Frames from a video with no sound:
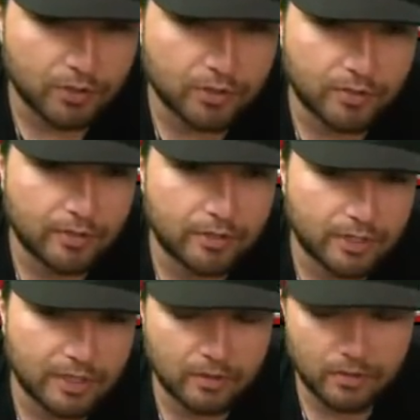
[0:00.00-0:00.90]
contrarian
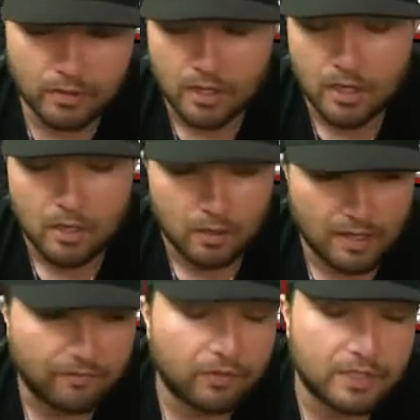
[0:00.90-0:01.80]
shit or
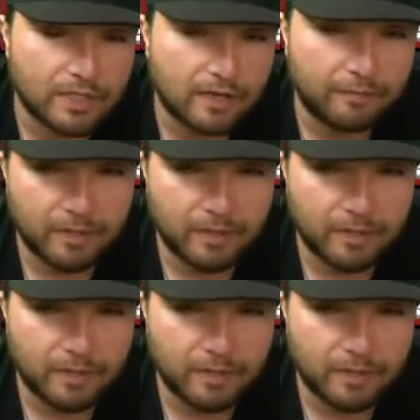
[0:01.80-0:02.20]
leverage stuff.